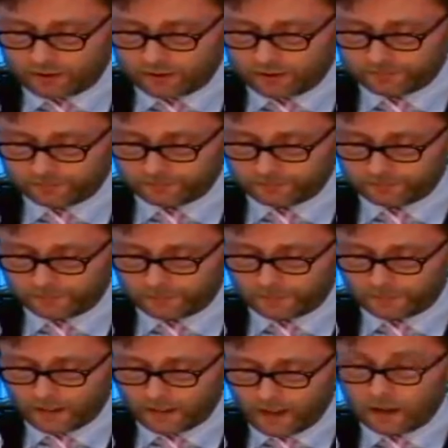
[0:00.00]
that he had
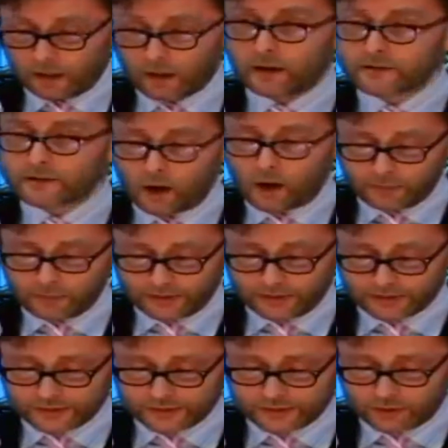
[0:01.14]
sought from the
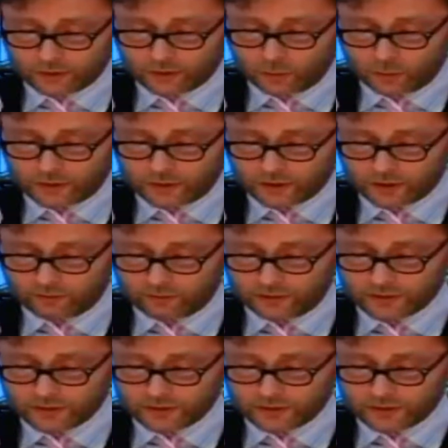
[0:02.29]
network in Spain